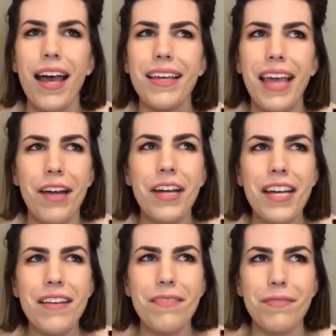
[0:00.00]

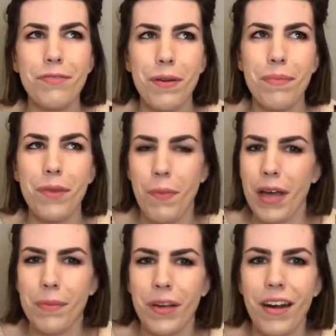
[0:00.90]
Kara from
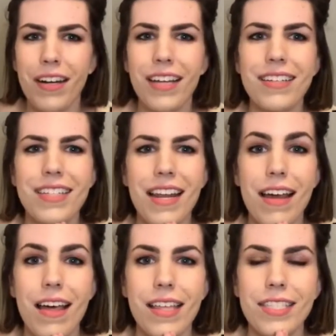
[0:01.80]
Wild Book Garden did
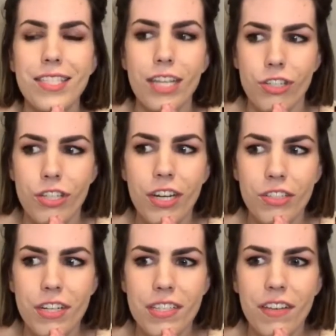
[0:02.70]
such an
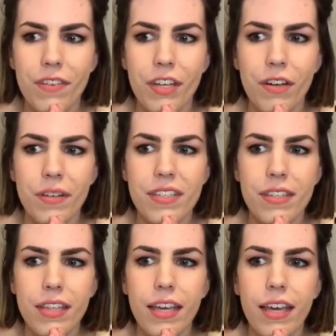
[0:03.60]
interesting video
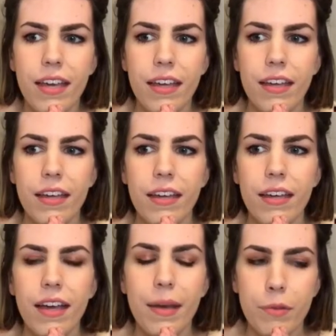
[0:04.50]
recently.
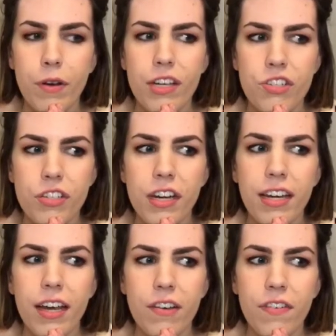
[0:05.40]
I'm questioning
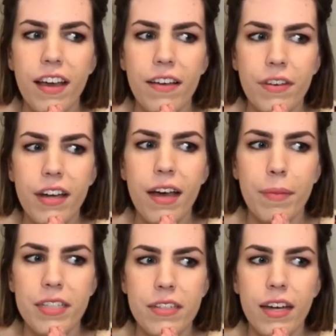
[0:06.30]
now if I ever
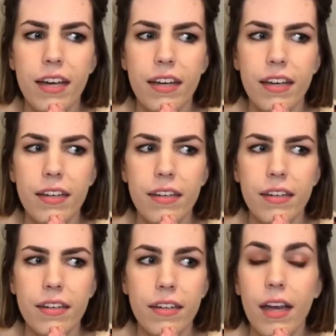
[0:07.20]
commented on it.
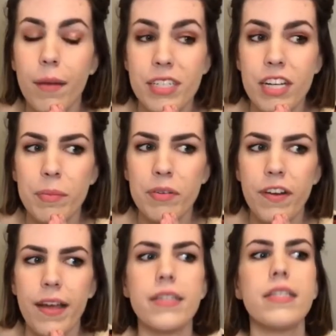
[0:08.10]
I'm a terrible
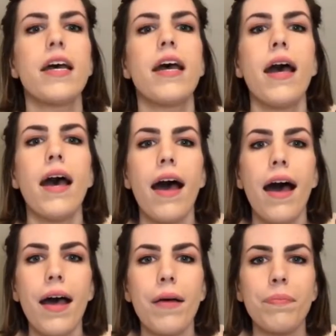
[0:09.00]
friend.
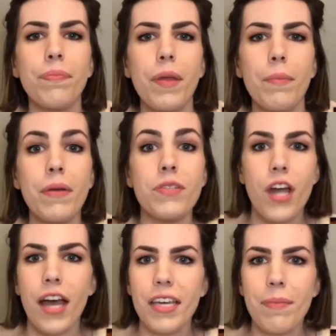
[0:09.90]
But it was
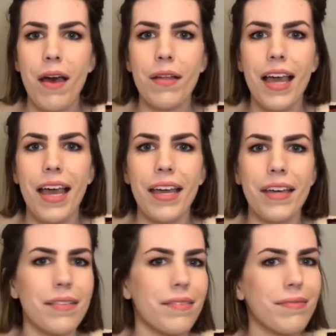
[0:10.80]
talking about
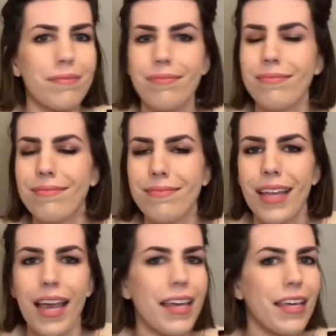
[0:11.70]
like,
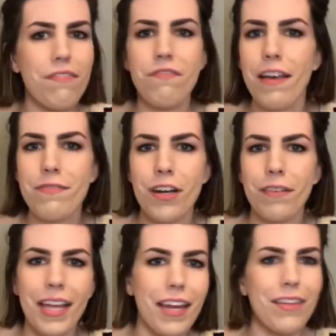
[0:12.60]
give 5-star
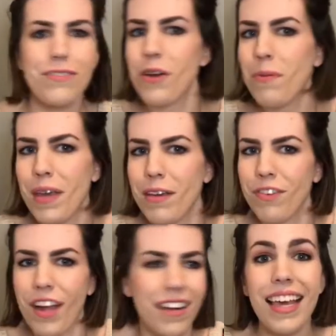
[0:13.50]
ratings, don't be
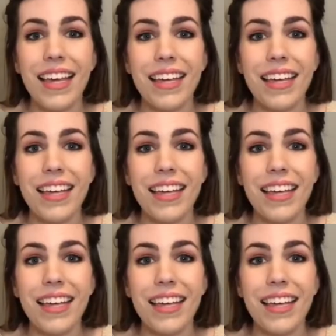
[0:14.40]
afraid.